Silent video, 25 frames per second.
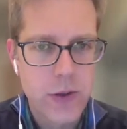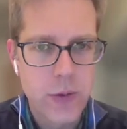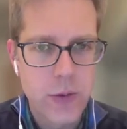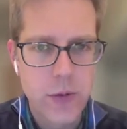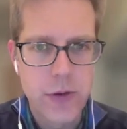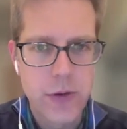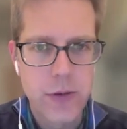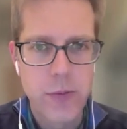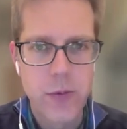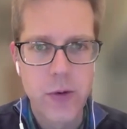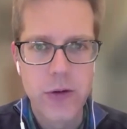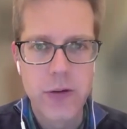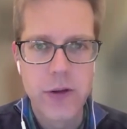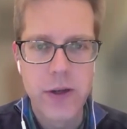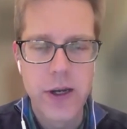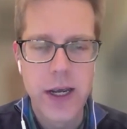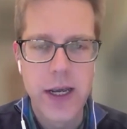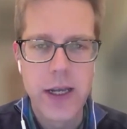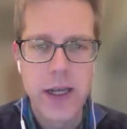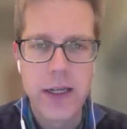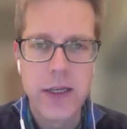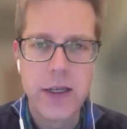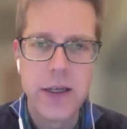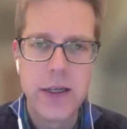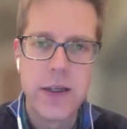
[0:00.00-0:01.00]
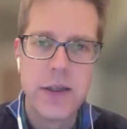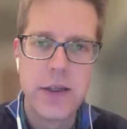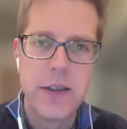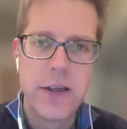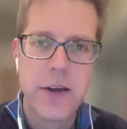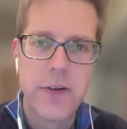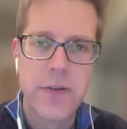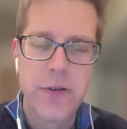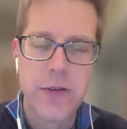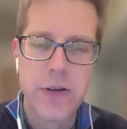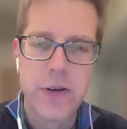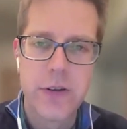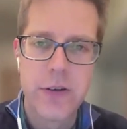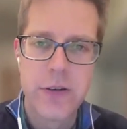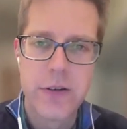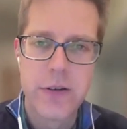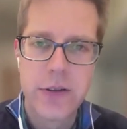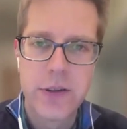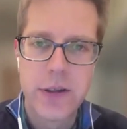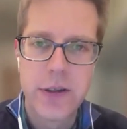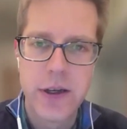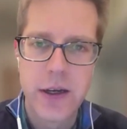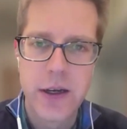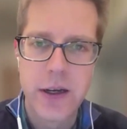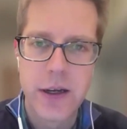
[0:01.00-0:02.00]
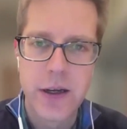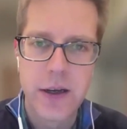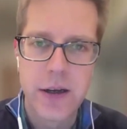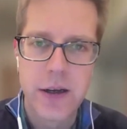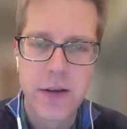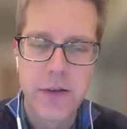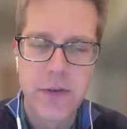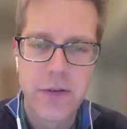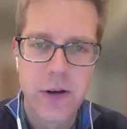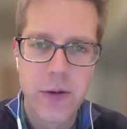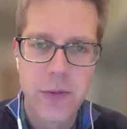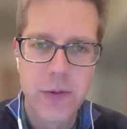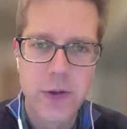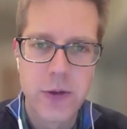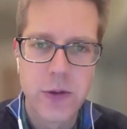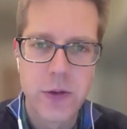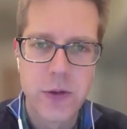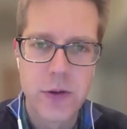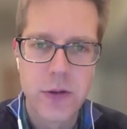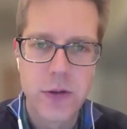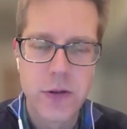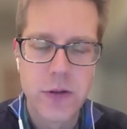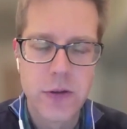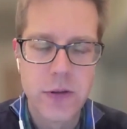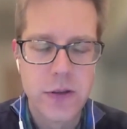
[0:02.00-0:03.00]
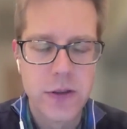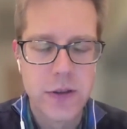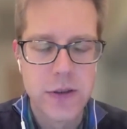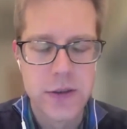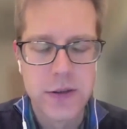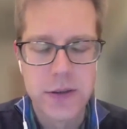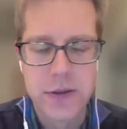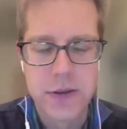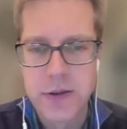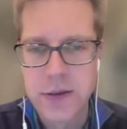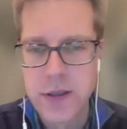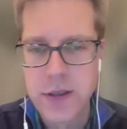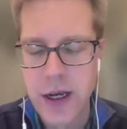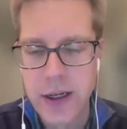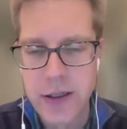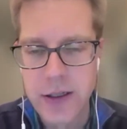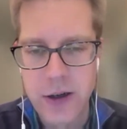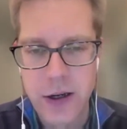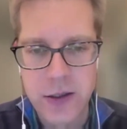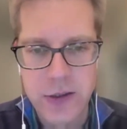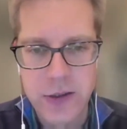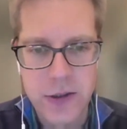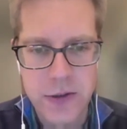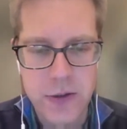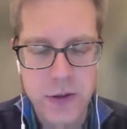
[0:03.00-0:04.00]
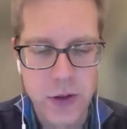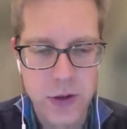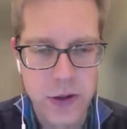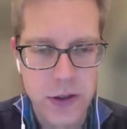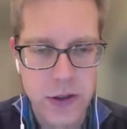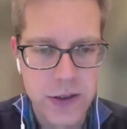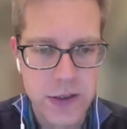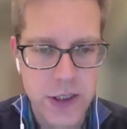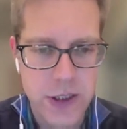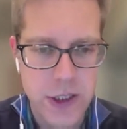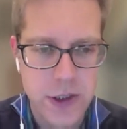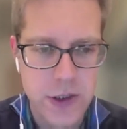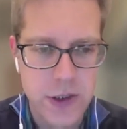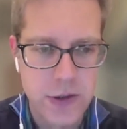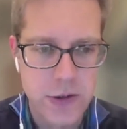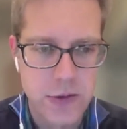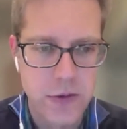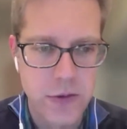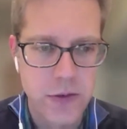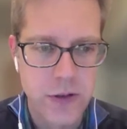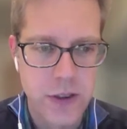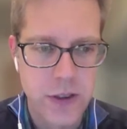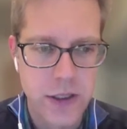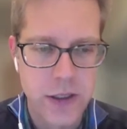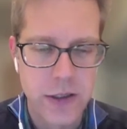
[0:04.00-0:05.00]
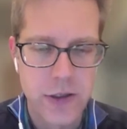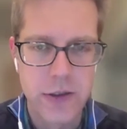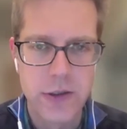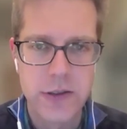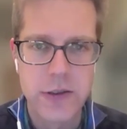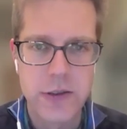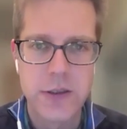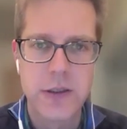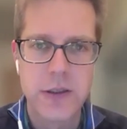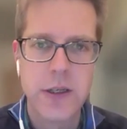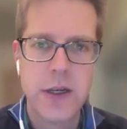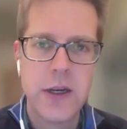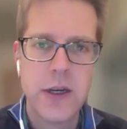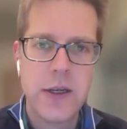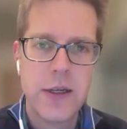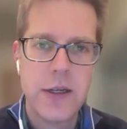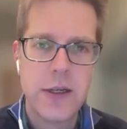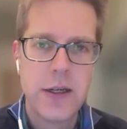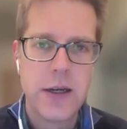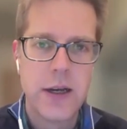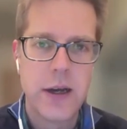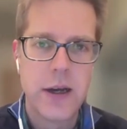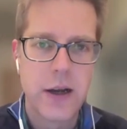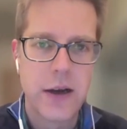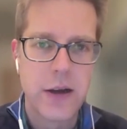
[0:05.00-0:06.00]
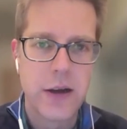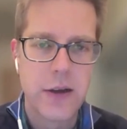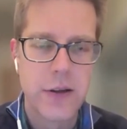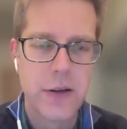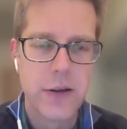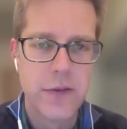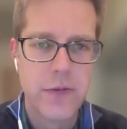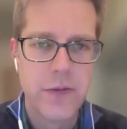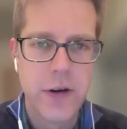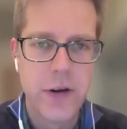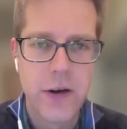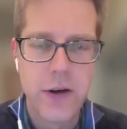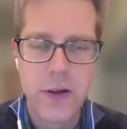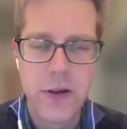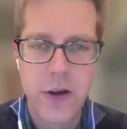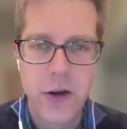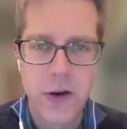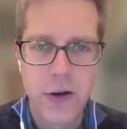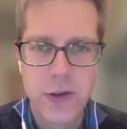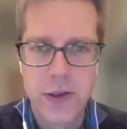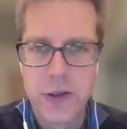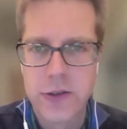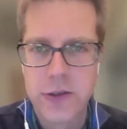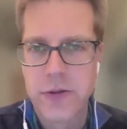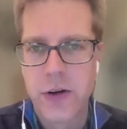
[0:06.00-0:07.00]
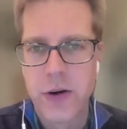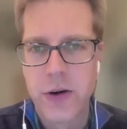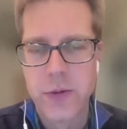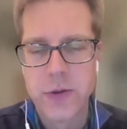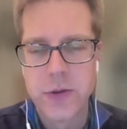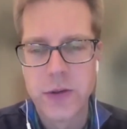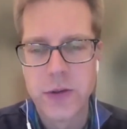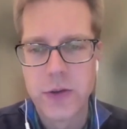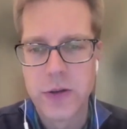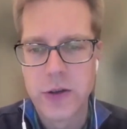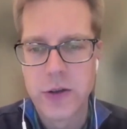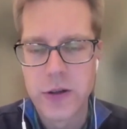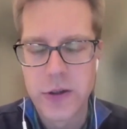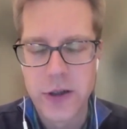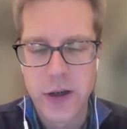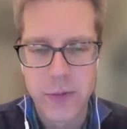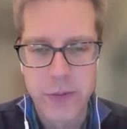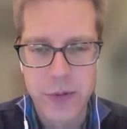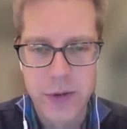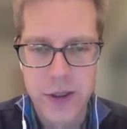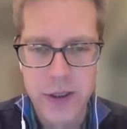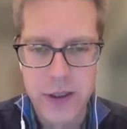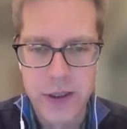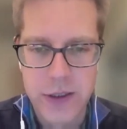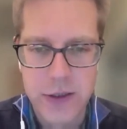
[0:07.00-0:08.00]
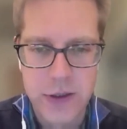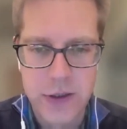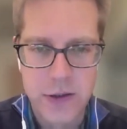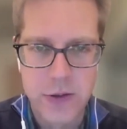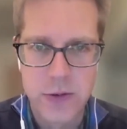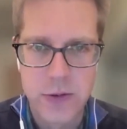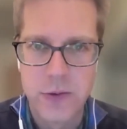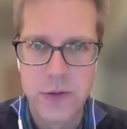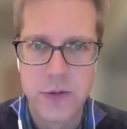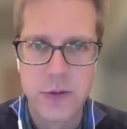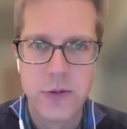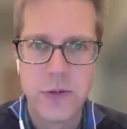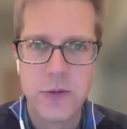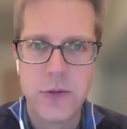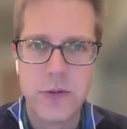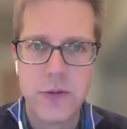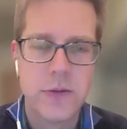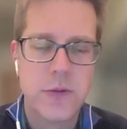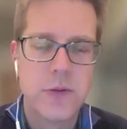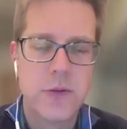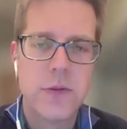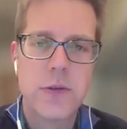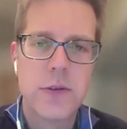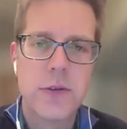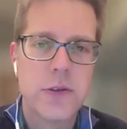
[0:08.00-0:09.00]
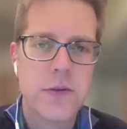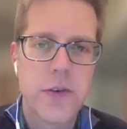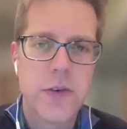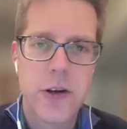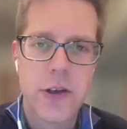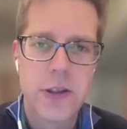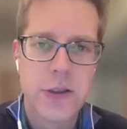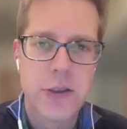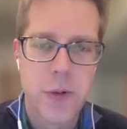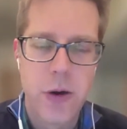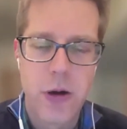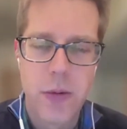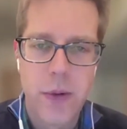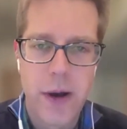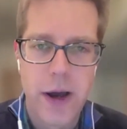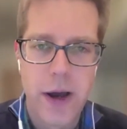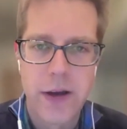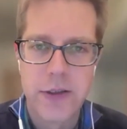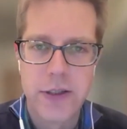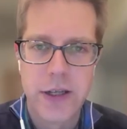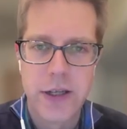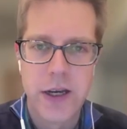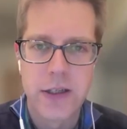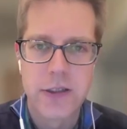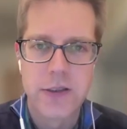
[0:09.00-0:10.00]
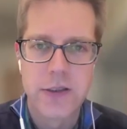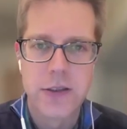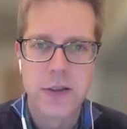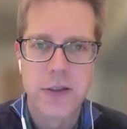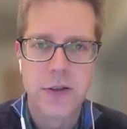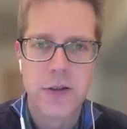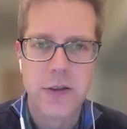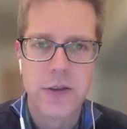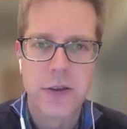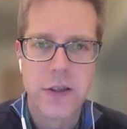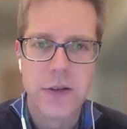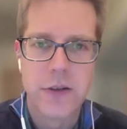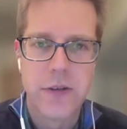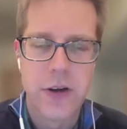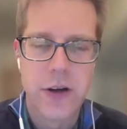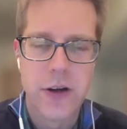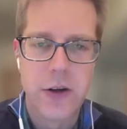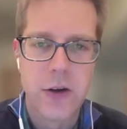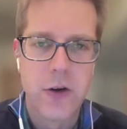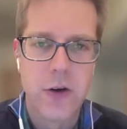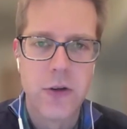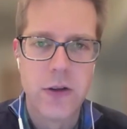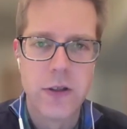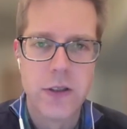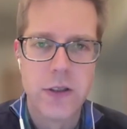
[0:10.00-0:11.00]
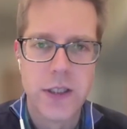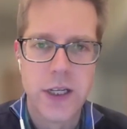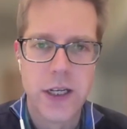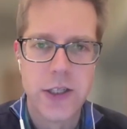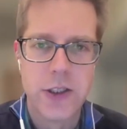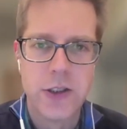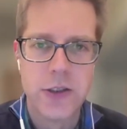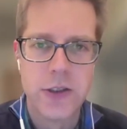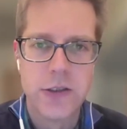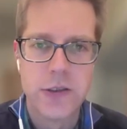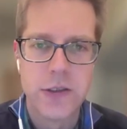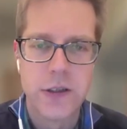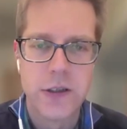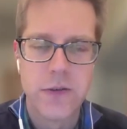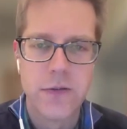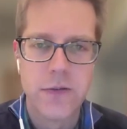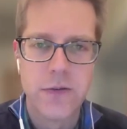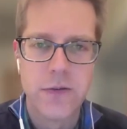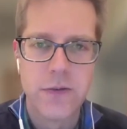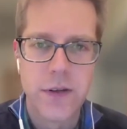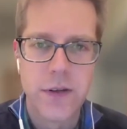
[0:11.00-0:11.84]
with more than 80 different pharmaceutical and diagnostics organizations over the years. The very largest pharmaceutical companies to very small biotechs that are in the very early stages of